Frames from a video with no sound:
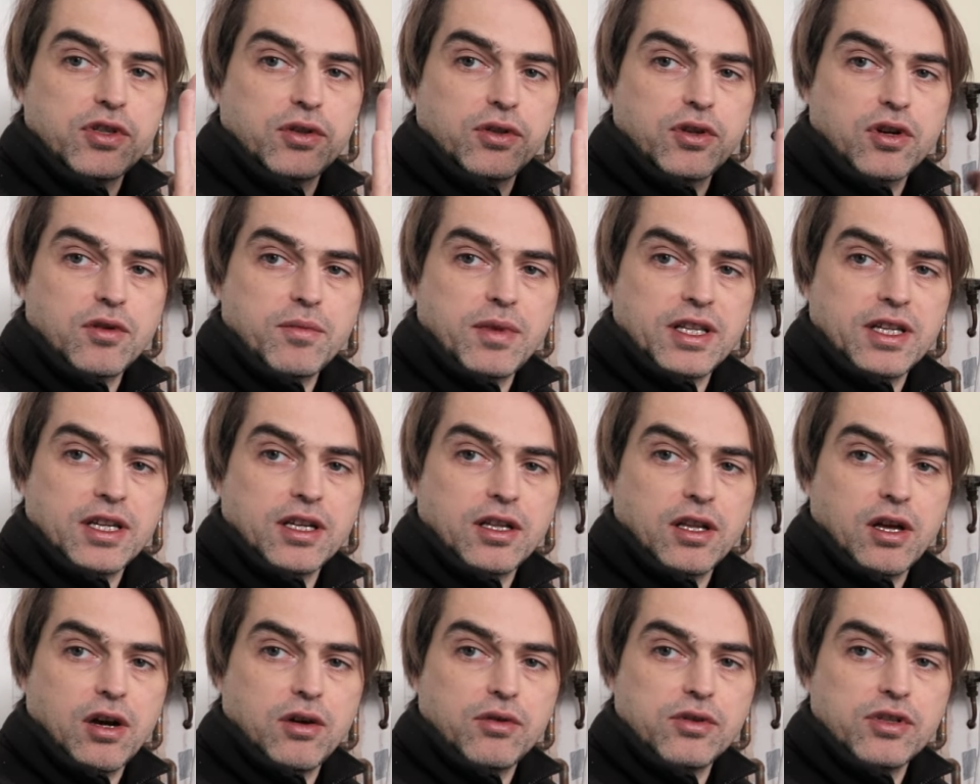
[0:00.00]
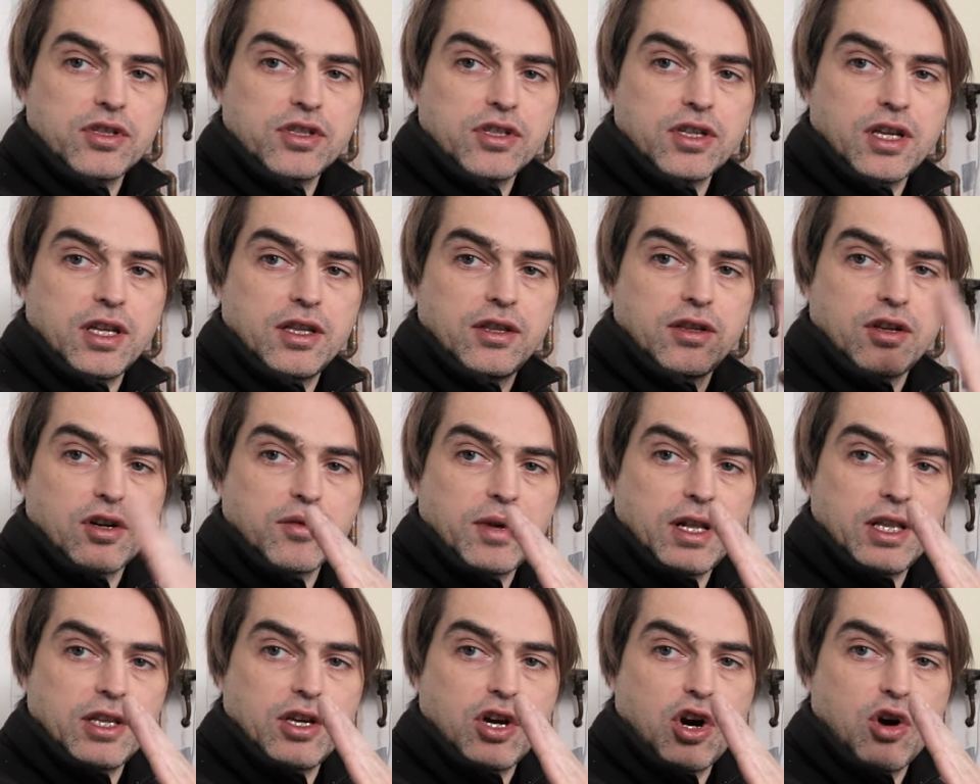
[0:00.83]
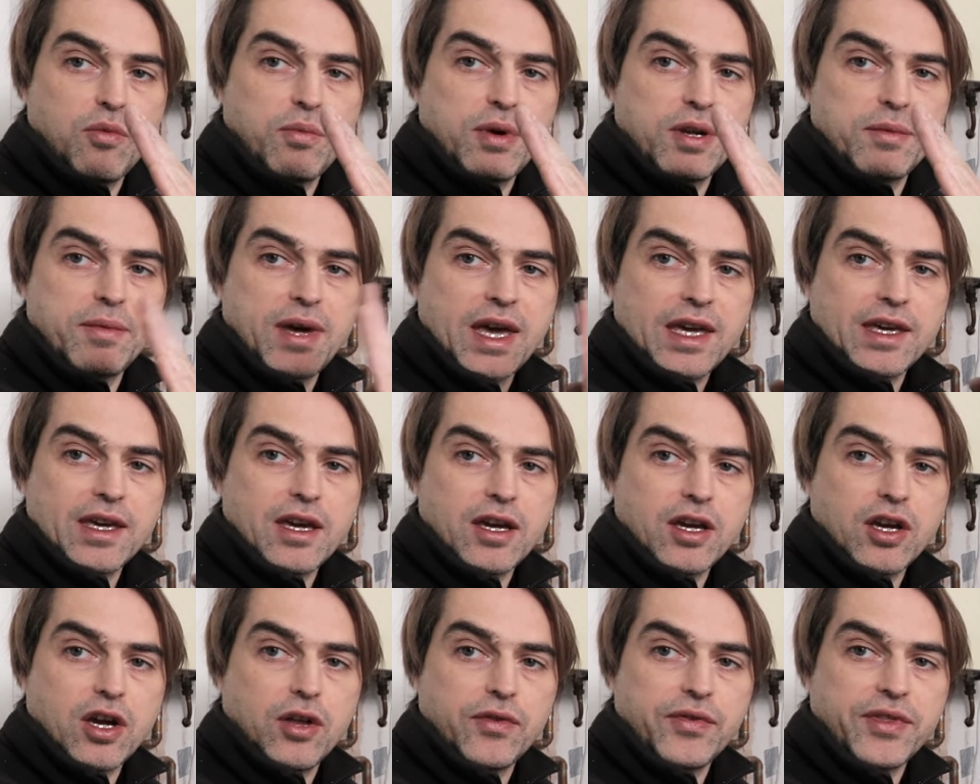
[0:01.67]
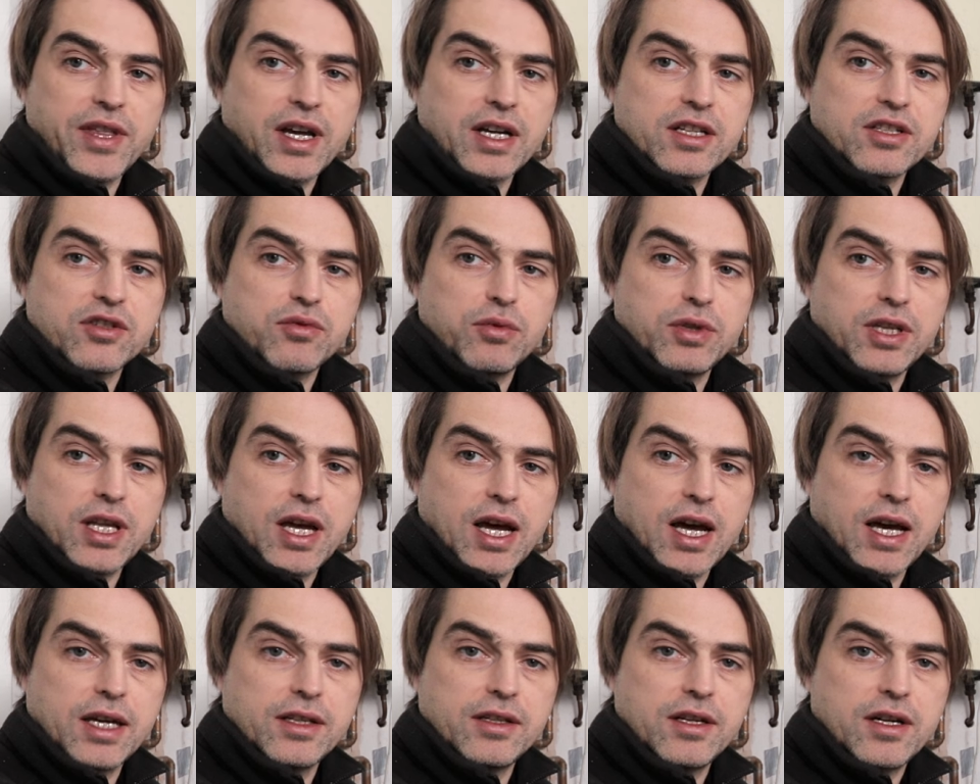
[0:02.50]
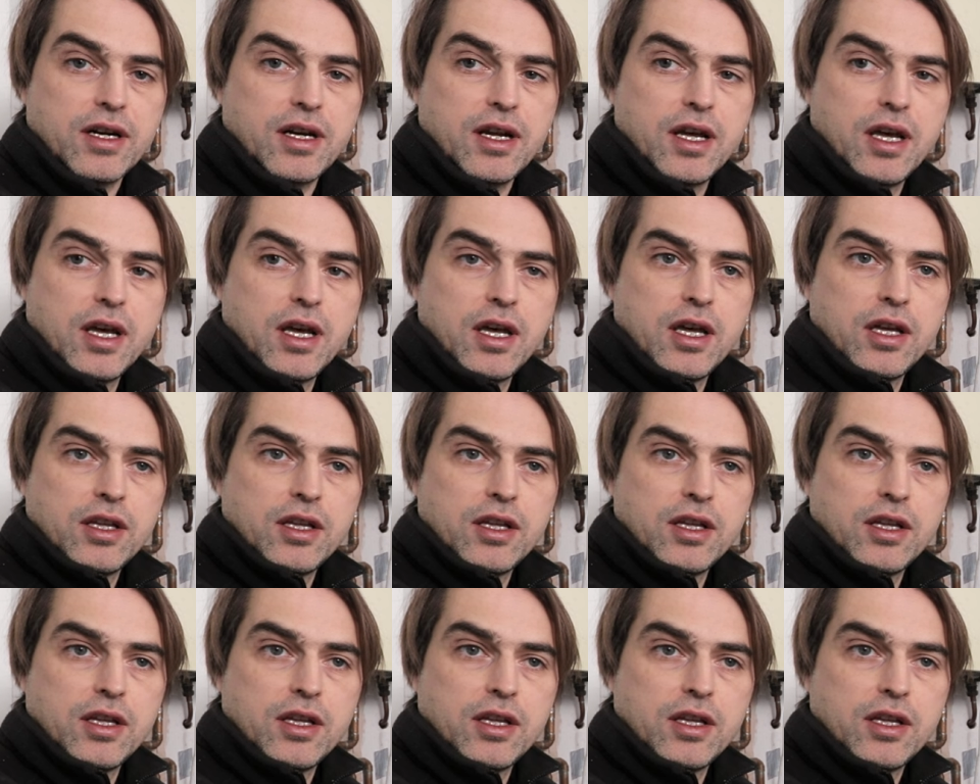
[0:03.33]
to normally closed and normally open, making contacts with either